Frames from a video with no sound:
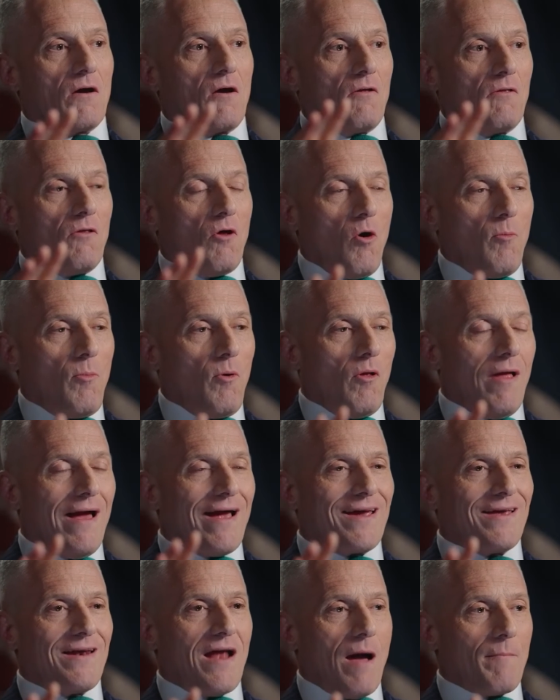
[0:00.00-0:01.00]
the global
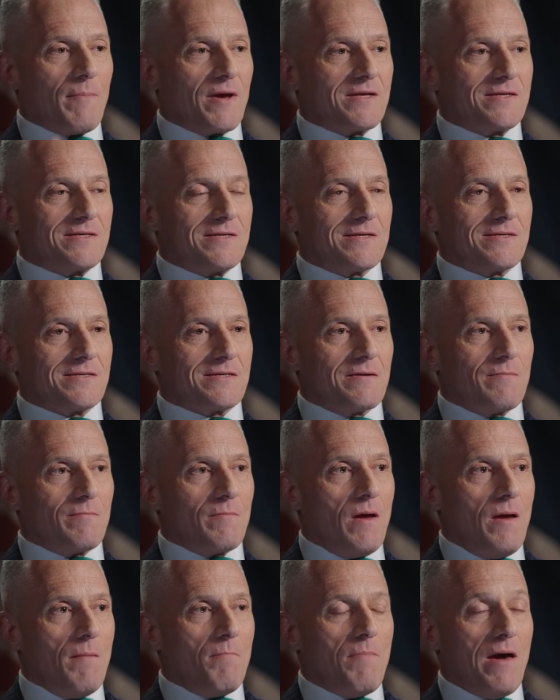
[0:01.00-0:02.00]
economic
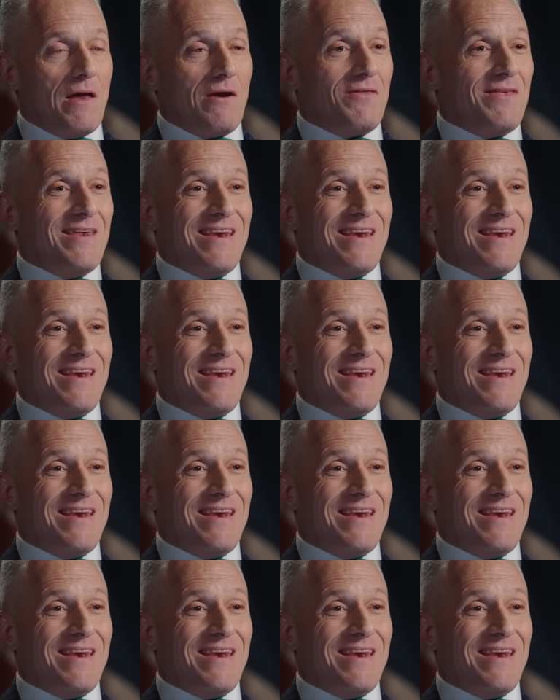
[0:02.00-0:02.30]
system better